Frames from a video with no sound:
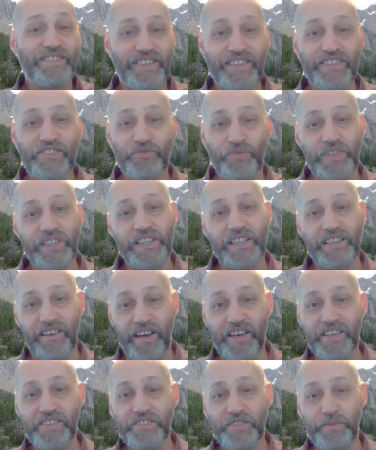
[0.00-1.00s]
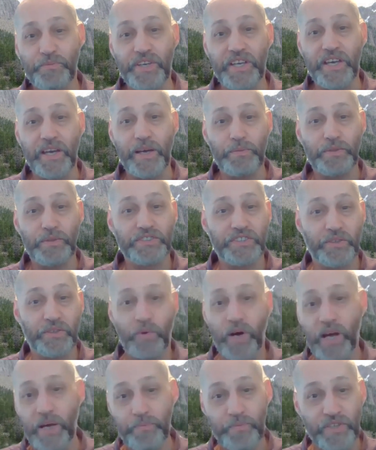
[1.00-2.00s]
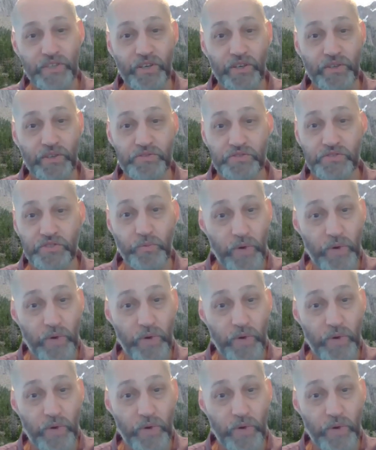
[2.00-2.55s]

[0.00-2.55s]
It's really nice to be able to wipe your nose or